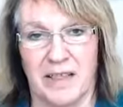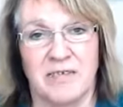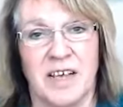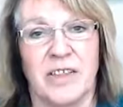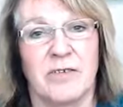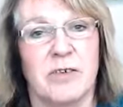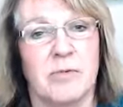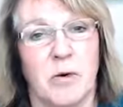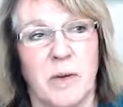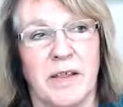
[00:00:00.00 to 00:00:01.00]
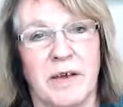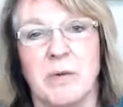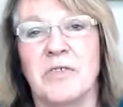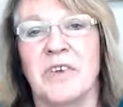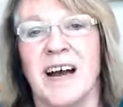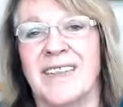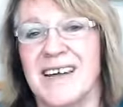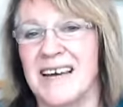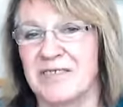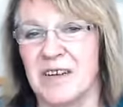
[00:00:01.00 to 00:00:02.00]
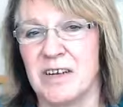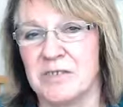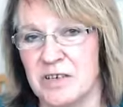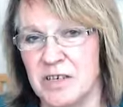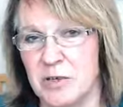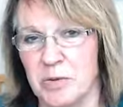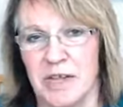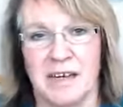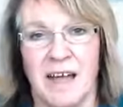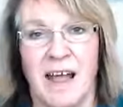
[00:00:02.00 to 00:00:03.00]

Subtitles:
They set the room the way they want it, I then have to learn to deal with it.